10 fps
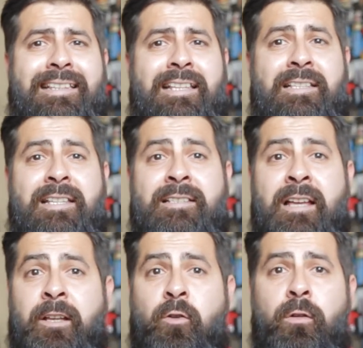The
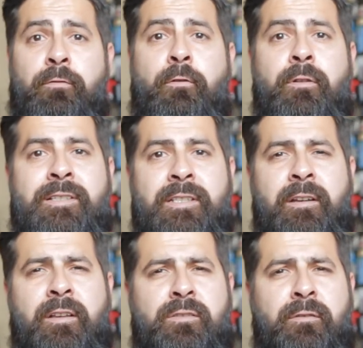design called for a
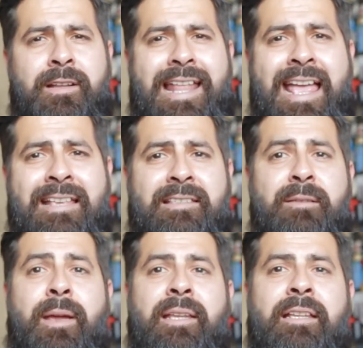series of an
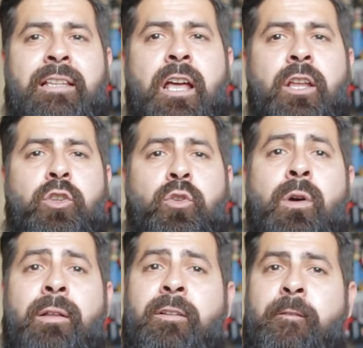estimated
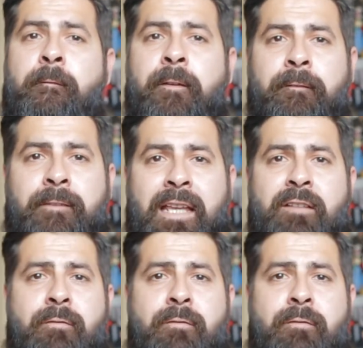215